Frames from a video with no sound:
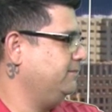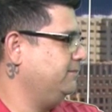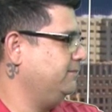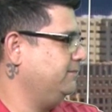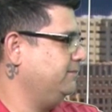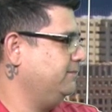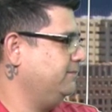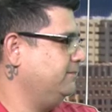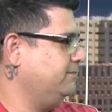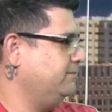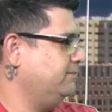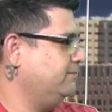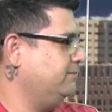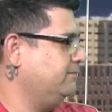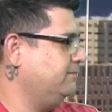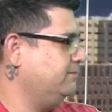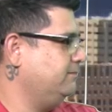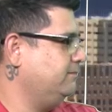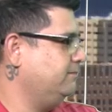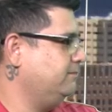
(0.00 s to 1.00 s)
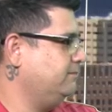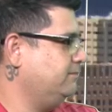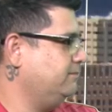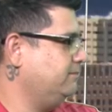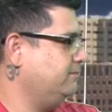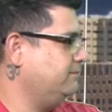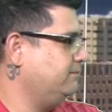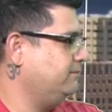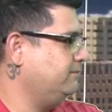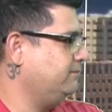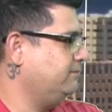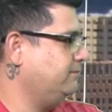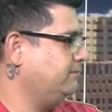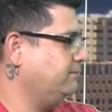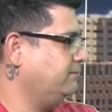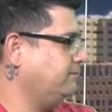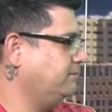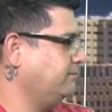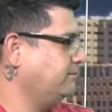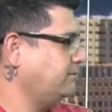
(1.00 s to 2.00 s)

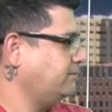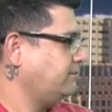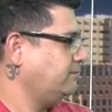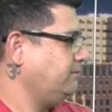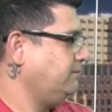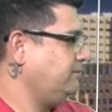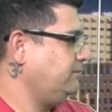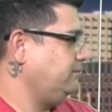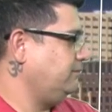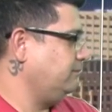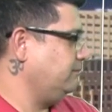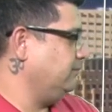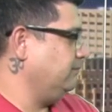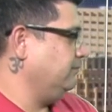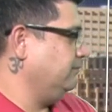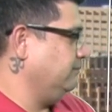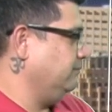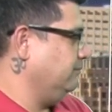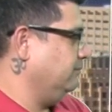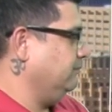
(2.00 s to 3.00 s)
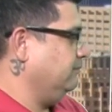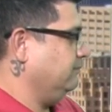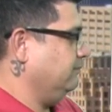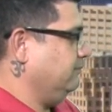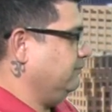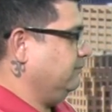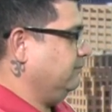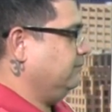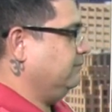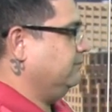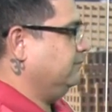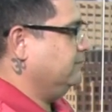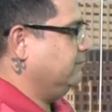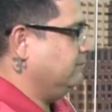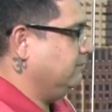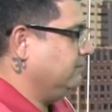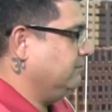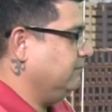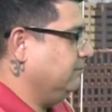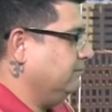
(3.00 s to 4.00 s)

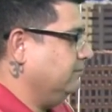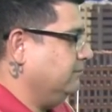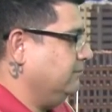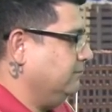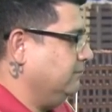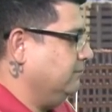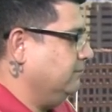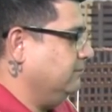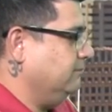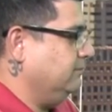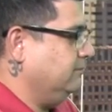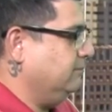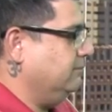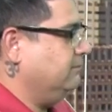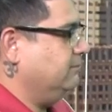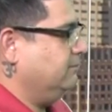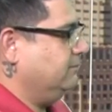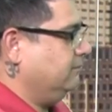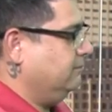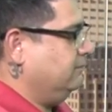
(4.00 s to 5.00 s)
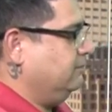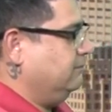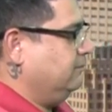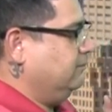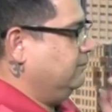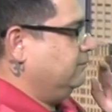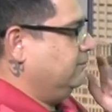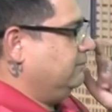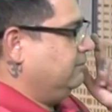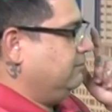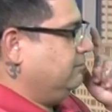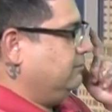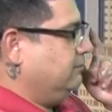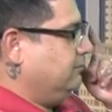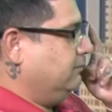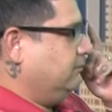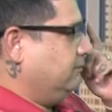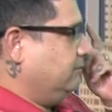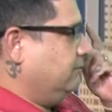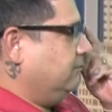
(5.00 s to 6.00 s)

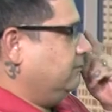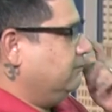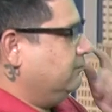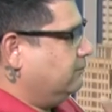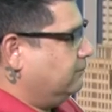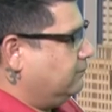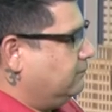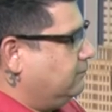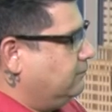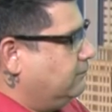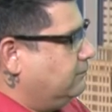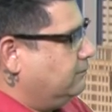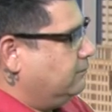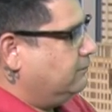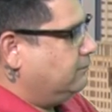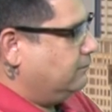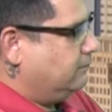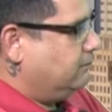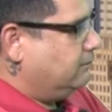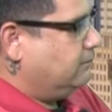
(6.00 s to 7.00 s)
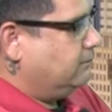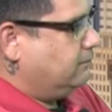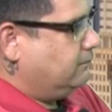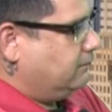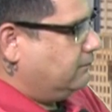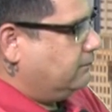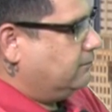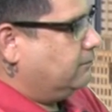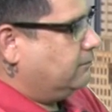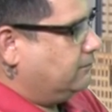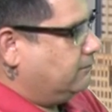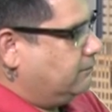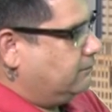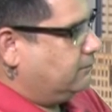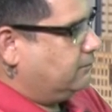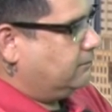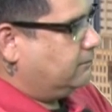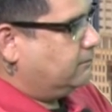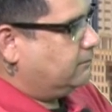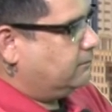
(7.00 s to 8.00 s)
The person shown says nothing.